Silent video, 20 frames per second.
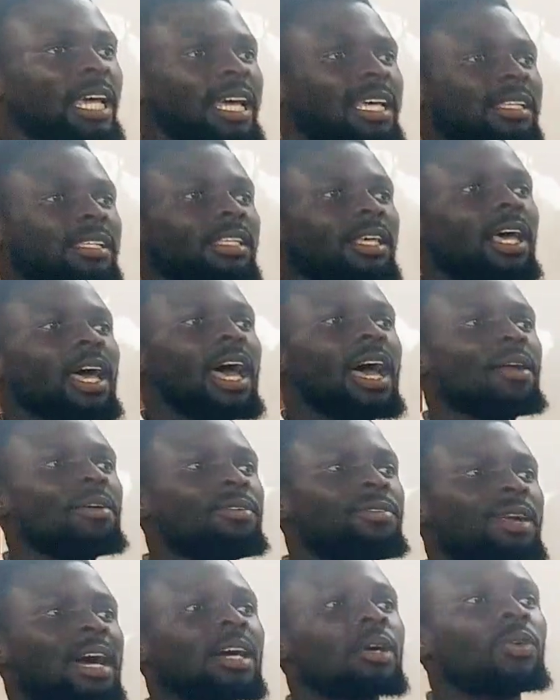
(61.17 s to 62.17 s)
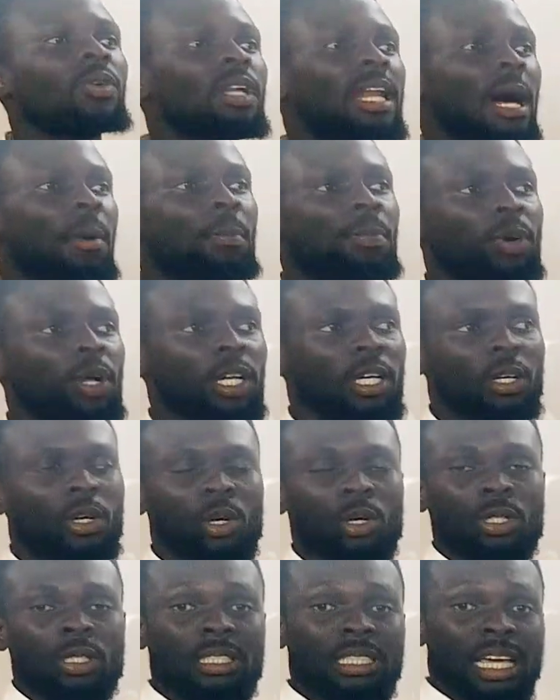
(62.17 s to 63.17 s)
is a regular
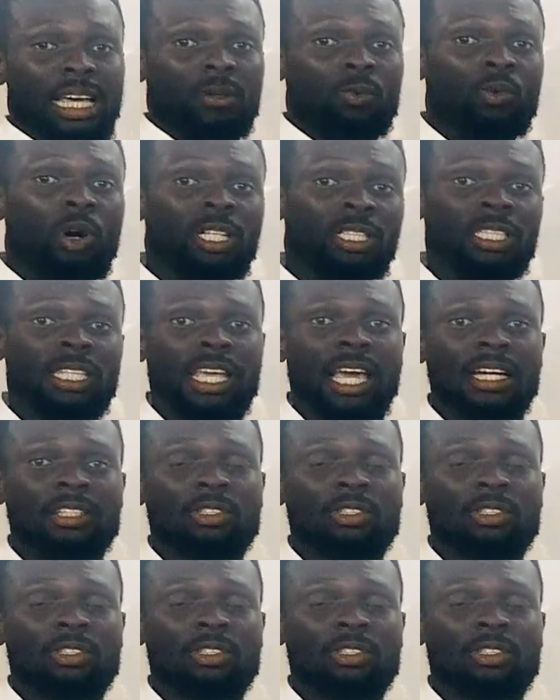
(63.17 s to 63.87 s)
polygon, then what they are